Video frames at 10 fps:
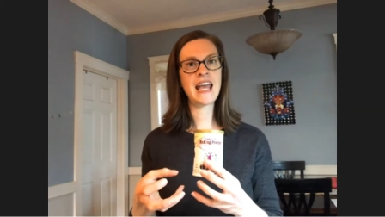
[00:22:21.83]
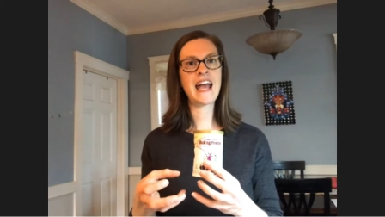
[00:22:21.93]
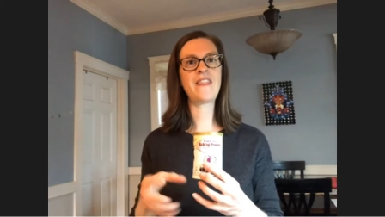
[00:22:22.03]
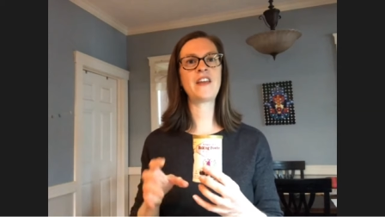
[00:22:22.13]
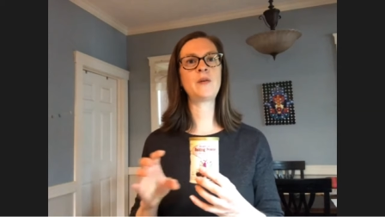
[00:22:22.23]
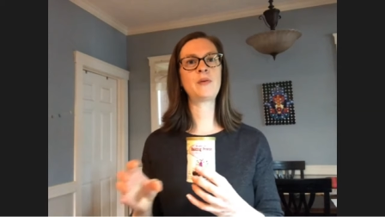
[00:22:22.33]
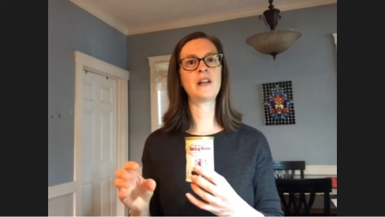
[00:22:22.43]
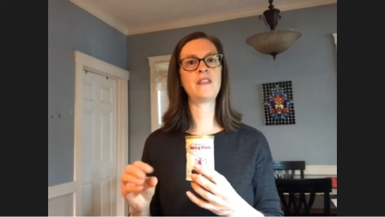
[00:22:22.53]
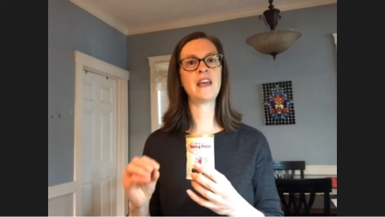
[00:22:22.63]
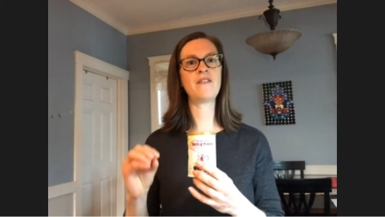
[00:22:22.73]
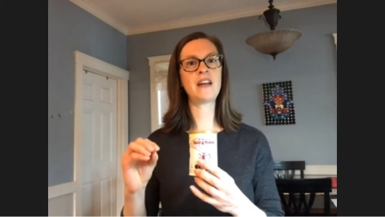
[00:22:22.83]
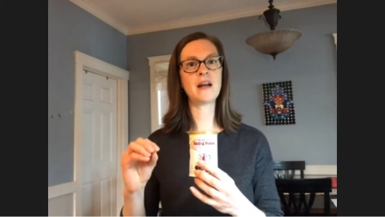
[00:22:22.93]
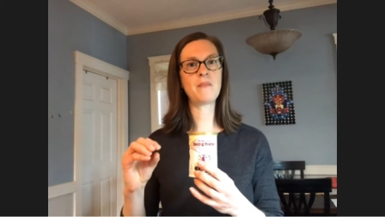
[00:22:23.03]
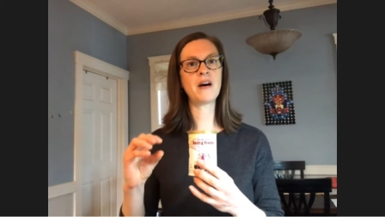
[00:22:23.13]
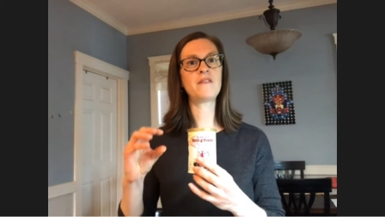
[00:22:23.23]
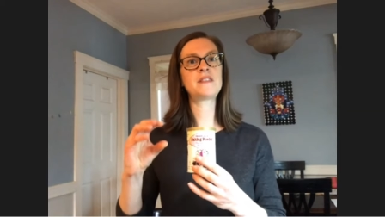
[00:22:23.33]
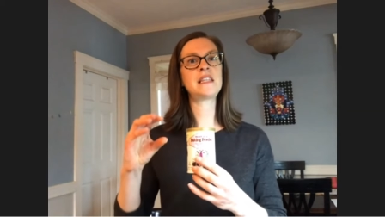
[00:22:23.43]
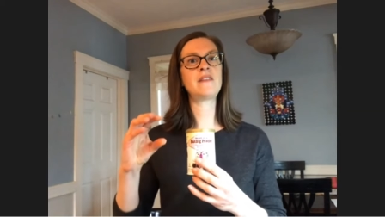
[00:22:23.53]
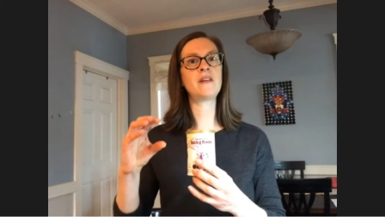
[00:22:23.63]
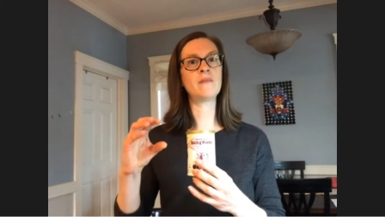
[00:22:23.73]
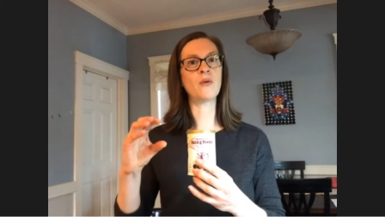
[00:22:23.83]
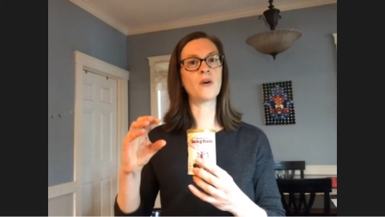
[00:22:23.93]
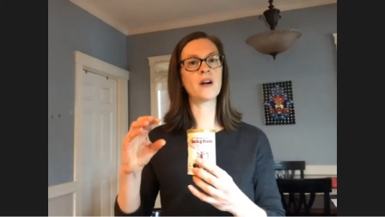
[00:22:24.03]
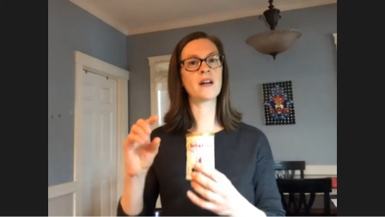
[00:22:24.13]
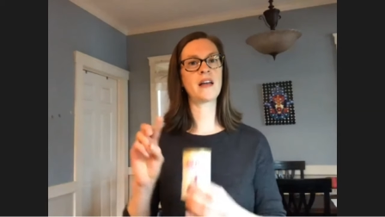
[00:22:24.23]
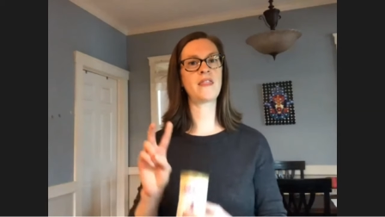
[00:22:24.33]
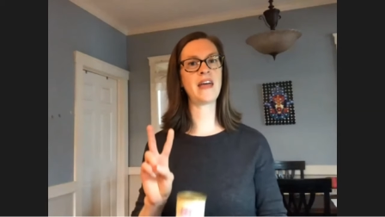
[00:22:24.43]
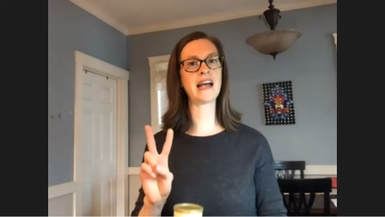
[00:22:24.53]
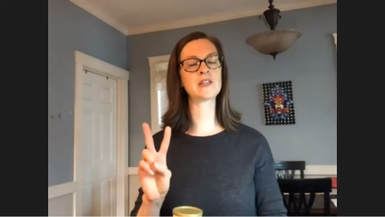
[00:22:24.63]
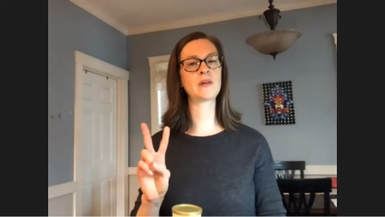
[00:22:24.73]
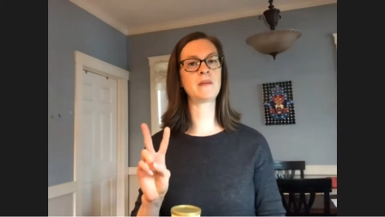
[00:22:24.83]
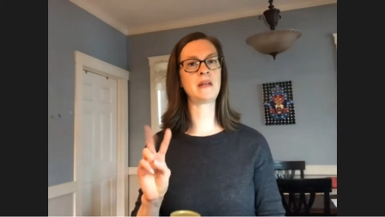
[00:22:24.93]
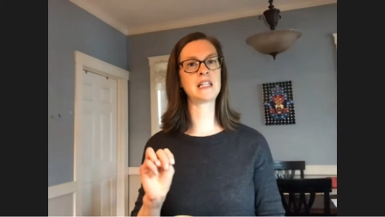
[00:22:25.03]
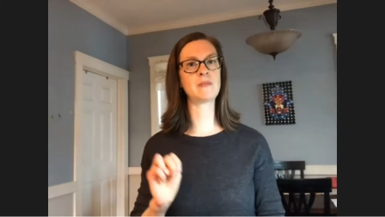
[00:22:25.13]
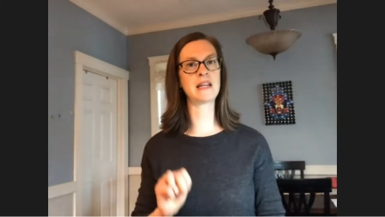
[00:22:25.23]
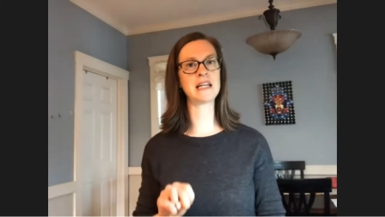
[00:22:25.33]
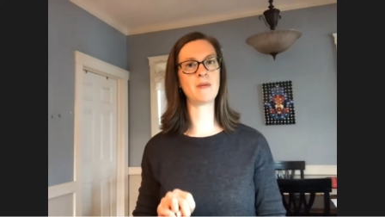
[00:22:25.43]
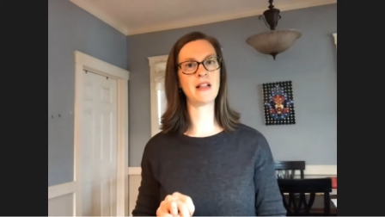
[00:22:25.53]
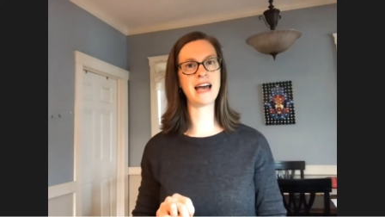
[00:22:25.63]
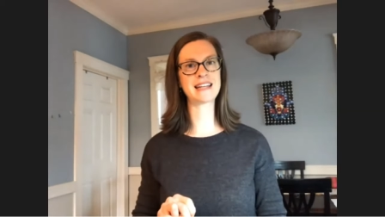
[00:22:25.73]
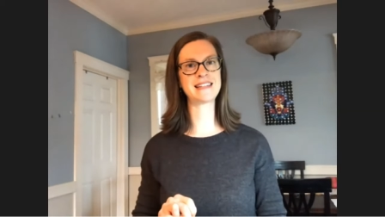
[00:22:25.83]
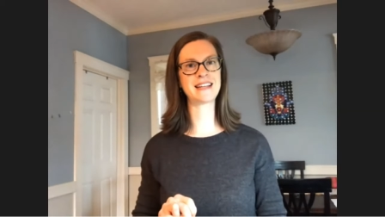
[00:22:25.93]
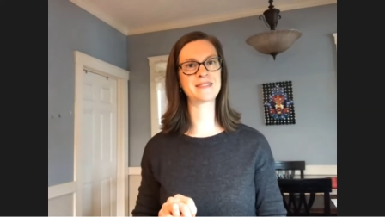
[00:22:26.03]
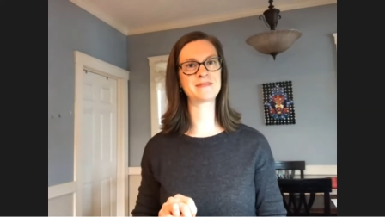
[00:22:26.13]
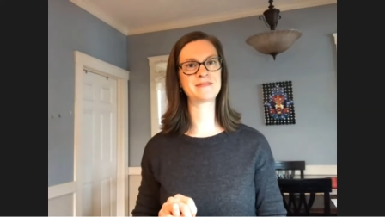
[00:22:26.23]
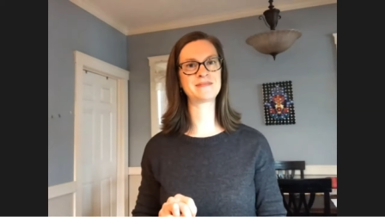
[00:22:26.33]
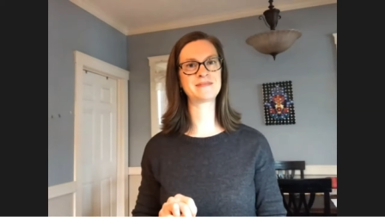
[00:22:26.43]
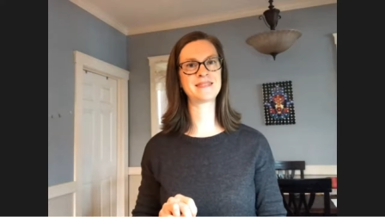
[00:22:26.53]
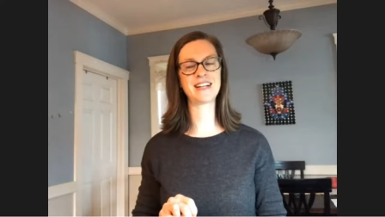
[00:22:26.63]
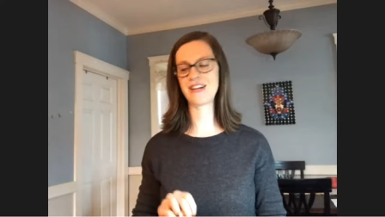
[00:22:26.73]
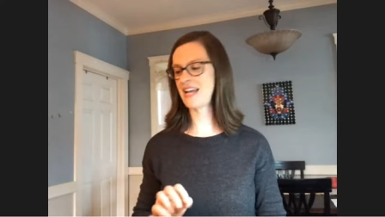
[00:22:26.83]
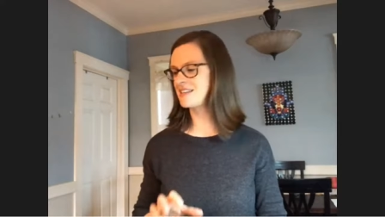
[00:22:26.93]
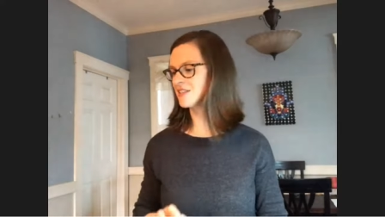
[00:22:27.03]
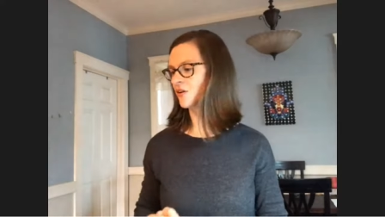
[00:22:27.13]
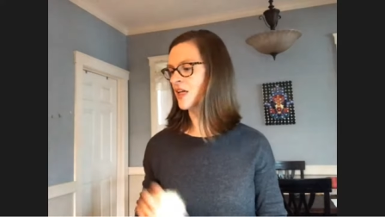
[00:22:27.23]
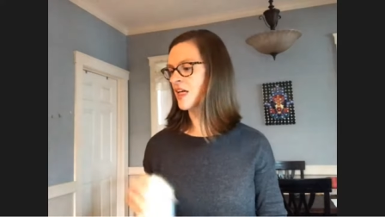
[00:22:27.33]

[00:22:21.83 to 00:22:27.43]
And then you put it in the oven and it puffs even more. And that's what it means by double acting. All right, so